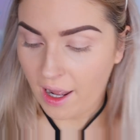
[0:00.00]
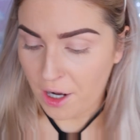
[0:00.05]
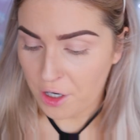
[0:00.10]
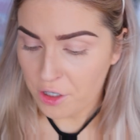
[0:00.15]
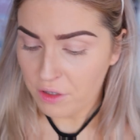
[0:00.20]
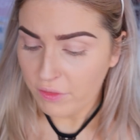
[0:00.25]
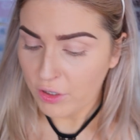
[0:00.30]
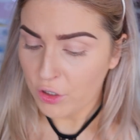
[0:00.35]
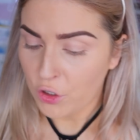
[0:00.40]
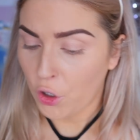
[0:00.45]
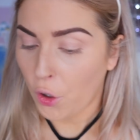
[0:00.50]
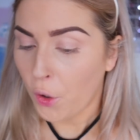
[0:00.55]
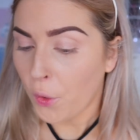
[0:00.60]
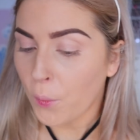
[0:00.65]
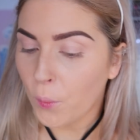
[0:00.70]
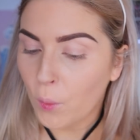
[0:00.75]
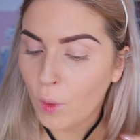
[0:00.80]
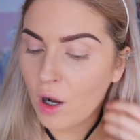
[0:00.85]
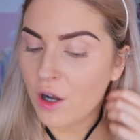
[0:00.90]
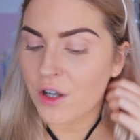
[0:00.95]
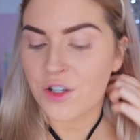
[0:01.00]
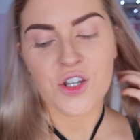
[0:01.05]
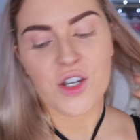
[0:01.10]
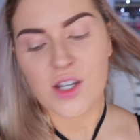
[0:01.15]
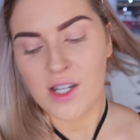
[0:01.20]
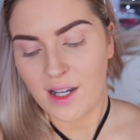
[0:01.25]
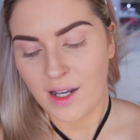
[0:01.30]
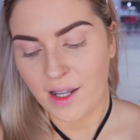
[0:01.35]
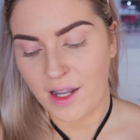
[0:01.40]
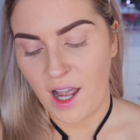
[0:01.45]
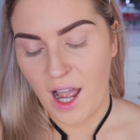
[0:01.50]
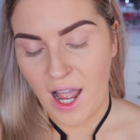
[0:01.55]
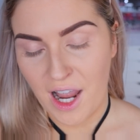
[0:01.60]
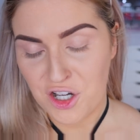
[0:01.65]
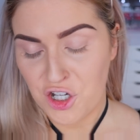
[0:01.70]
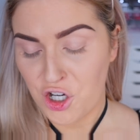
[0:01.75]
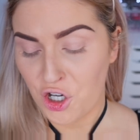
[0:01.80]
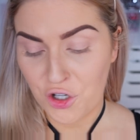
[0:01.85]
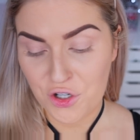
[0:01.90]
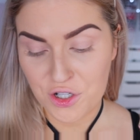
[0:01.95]
I don't even know what like
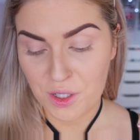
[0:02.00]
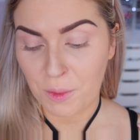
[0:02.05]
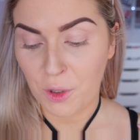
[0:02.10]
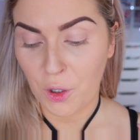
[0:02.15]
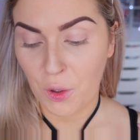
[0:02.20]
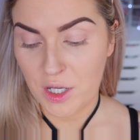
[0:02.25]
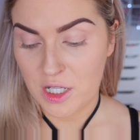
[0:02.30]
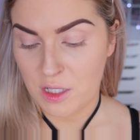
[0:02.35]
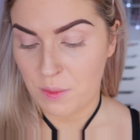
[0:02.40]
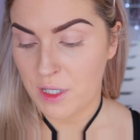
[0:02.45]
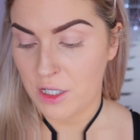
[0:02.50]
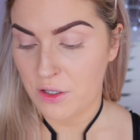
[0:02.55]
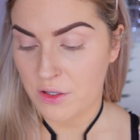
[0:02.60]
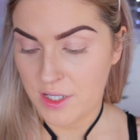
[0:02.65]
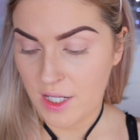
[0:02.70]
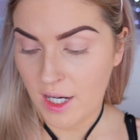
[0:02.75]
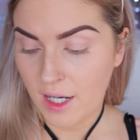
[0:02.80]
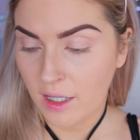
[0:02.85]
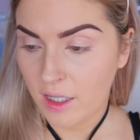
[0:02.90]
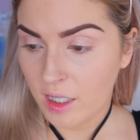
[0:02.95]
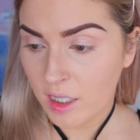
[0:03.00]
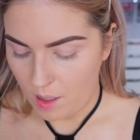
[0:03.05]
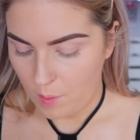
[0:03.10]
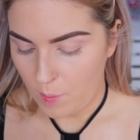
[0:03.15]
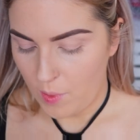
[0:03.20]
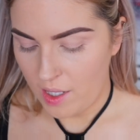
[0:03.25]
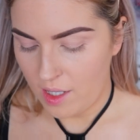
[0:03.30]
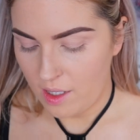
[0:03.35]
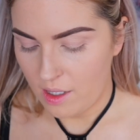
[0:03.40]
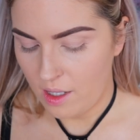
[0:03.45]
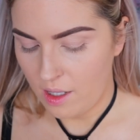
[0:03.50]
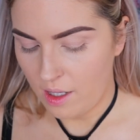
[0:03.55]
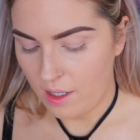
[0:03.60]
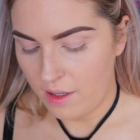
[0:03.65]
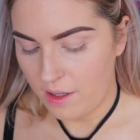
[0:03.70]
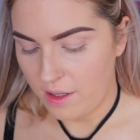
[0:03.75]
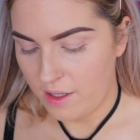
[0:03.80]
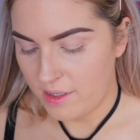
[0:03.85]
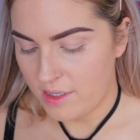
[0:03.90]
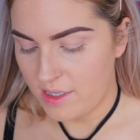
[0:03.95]
eyeshadows I'm going to be using. I mean,
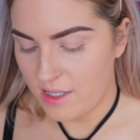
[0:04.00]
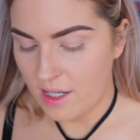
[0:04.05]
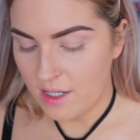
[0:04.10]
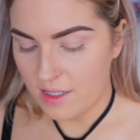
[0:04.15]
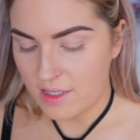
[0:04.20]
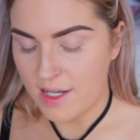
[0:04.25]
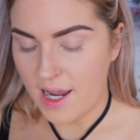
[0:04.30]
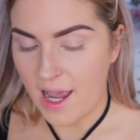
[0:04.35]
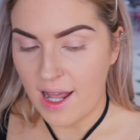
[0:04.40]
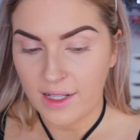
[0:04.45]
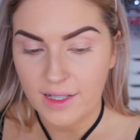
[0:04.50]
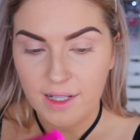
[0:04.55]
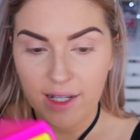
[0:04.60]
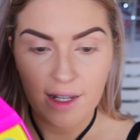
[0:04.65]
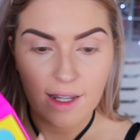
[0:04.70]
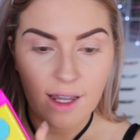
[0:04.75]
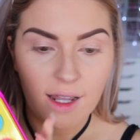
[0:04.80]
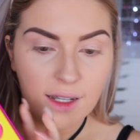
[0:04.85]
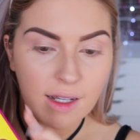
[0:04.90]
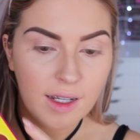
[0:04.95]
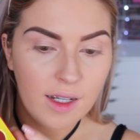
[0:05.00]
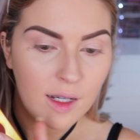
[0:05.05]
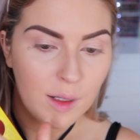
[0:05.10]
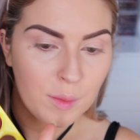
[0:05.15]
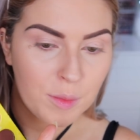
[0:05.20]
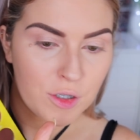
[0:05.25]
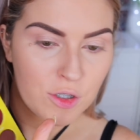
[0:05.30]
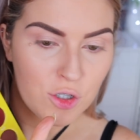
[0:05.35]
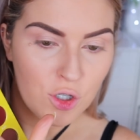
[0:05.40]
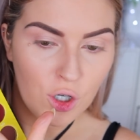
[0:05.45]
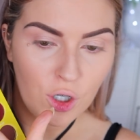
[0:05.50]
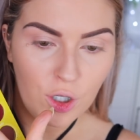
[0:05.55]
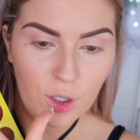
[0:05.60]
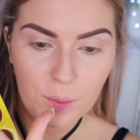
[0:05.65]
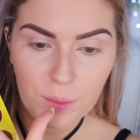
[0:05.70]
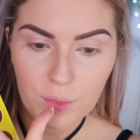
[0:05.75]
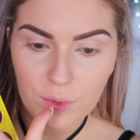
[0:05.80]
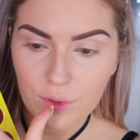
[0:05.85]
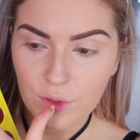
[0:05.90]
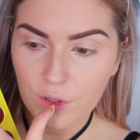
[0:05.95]
this Dahlia color up the
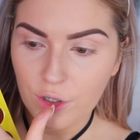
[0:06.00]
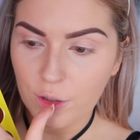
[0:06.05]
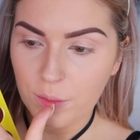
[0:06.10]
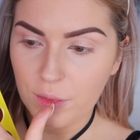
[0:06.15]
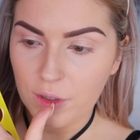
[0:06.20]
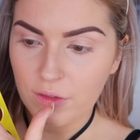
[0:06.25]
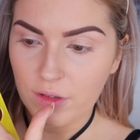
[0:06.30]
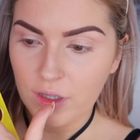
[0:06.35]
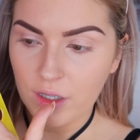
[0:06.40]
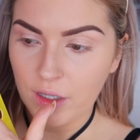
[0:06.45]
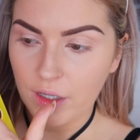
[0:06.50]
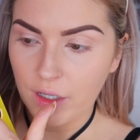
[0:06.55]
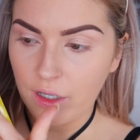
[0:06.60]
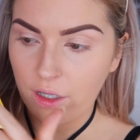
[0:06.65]
top could be really